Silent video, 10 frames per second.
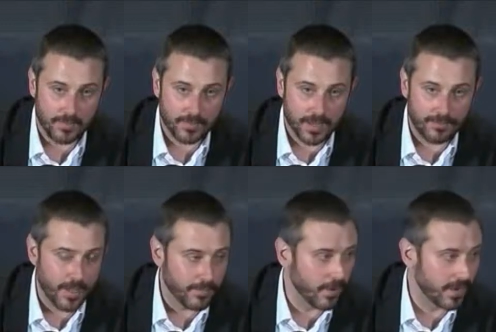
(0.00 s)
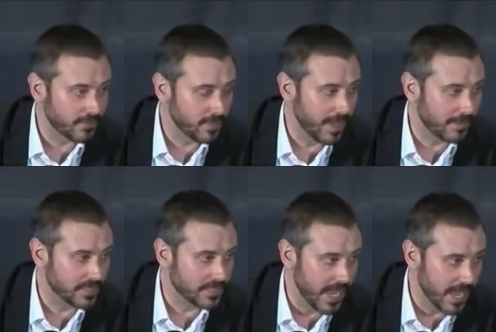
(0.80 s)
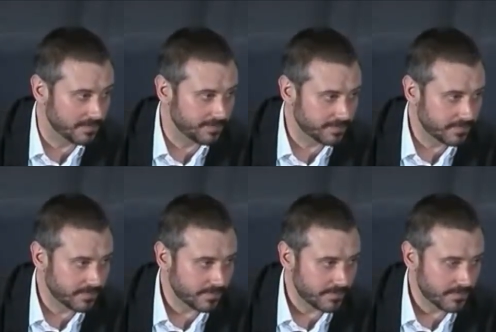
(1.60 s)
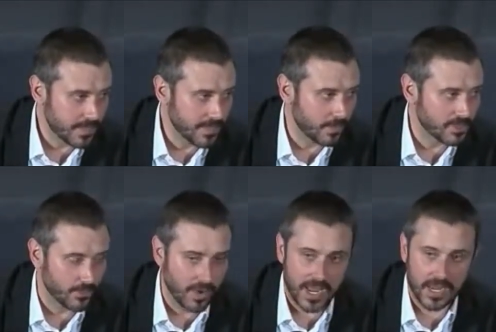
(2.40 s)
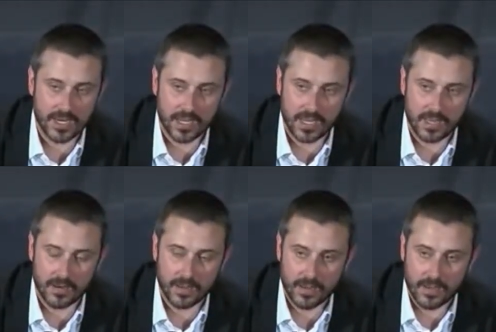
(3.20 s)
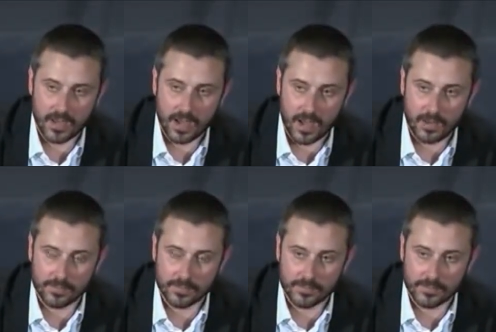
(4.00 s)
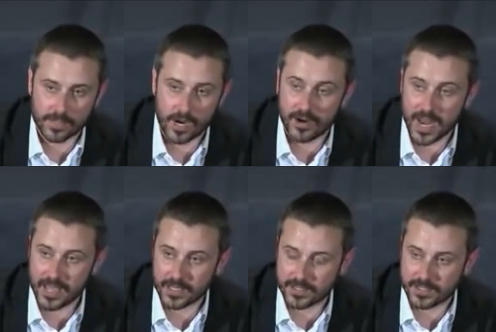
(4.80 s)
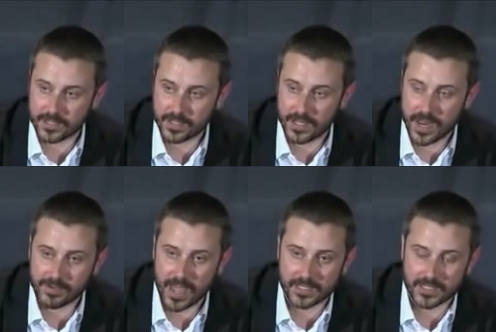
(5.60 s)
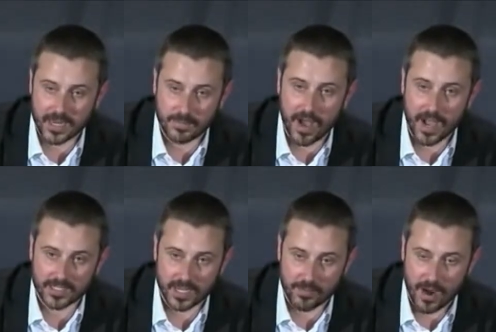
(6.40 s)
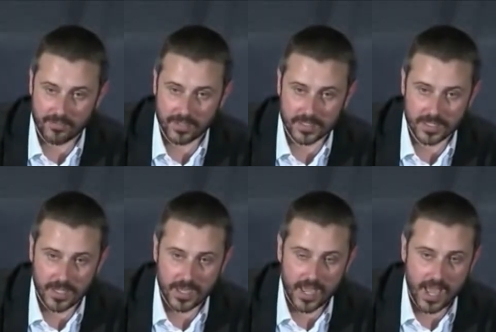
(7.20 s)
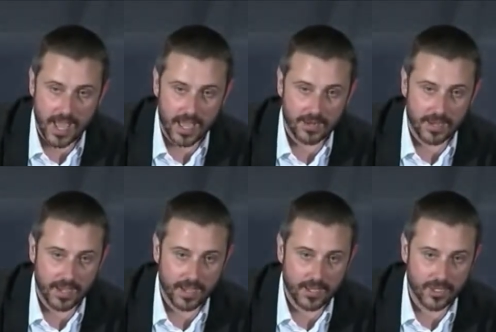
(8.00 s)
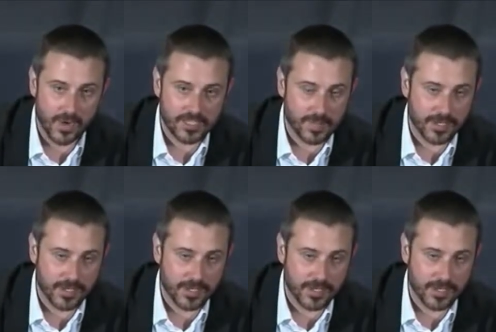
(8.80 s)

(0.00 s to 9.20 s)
Um, in February of 2010, there was a raid in um, Gardez in Afghanistan in Paktia province, and uh, a U.S.